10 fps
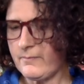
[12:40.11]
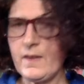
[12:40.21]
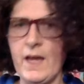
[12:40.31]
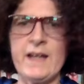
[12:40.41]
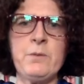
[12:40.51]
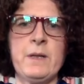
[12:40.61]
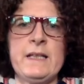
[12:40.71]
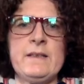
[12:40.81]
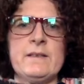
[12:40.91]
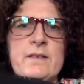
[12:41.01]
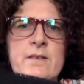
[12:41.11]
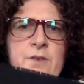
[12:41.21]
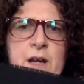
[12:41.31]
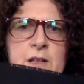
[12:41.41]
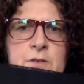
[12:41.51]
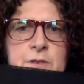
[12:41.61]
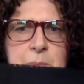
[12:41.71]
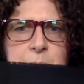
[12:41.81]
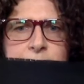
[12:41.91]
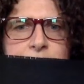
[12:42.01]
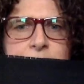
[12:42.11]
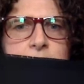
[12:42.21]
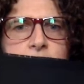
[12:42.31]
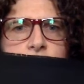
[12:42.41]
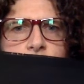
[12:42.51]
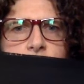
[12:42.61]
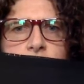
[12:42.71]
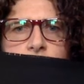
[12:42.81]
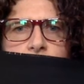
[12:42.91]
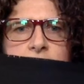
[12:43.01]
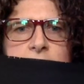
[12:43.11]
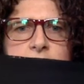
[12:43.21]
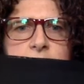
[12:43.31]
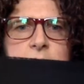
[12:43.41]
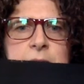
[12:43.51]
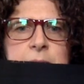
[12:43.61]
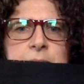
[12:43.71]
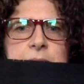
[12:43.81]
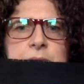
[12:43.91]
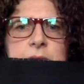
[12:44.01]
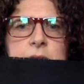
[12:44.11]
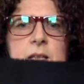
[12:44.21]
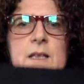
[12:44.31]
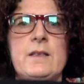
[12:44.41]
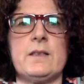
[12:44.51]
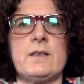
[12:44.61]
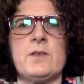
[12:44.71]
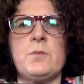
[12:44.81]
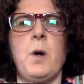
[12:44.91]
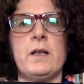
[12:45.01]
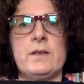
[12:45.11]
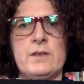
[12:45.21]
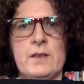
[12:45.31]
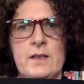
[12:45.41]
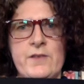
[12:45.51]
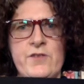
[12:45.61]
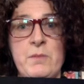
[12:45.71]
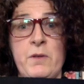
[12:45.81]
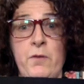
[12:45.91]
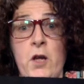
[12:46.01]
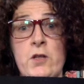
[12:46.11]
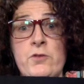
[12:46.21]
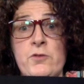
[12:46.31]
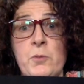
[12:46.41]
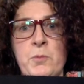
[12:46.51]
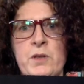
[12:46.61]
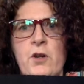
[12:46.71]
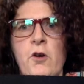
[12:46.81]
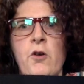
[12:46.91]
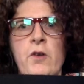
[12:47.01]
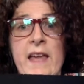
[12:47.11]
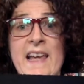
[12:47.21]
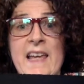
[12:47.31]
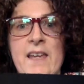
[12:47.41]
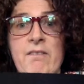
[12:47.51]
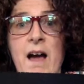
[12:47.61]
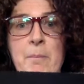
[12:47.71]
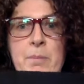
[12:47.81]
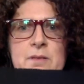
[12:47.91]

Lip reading: anyway, this is Dragon Rip, and this is what Jimmy Flosstube would call a give up.